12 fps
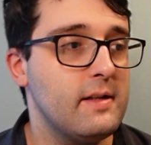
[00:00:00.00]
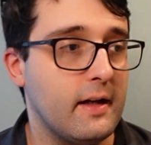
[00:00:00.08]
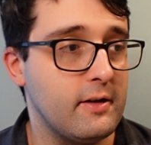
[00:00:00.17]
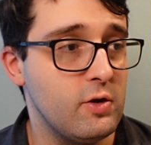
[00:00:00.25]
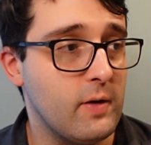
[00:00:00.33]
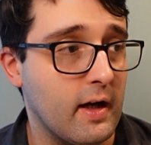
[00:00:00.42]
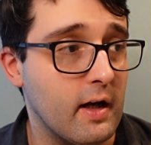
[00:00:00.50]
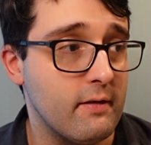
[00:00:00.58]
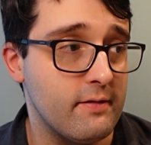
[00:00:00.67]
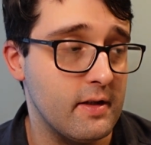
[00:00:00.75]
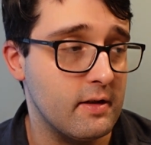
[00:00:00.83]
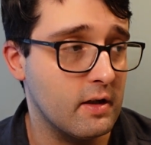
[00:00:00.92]
I do
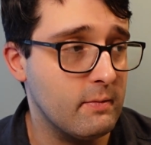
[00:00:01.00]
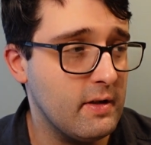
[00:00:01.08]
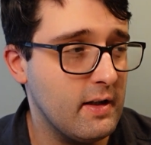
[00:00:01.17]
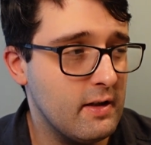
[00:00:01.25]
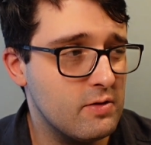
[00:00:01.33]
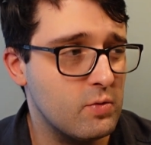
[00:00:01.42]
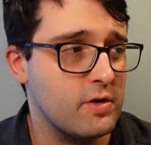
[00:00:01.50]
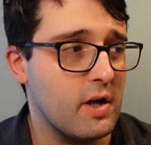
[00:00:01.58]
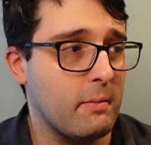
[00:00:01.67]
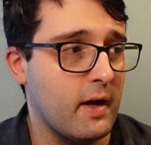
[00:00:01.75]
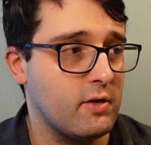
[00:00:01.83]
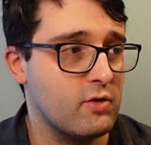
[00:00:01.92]
have the Terminators, which I
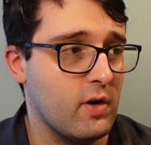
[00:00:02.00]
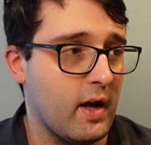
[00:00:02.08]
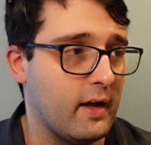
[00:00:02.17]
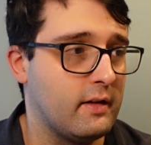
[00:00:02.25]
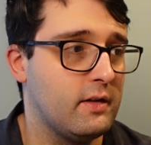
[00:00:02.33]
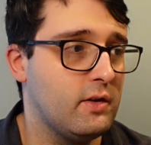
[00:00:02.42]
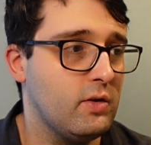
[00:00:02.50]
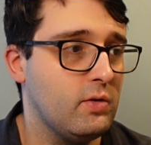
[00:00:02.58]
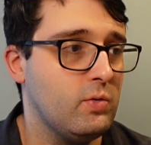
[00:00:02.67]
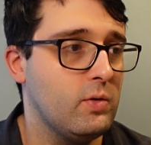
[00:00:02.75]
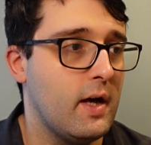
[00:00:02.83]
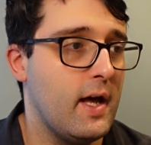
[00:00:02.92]
might try and do,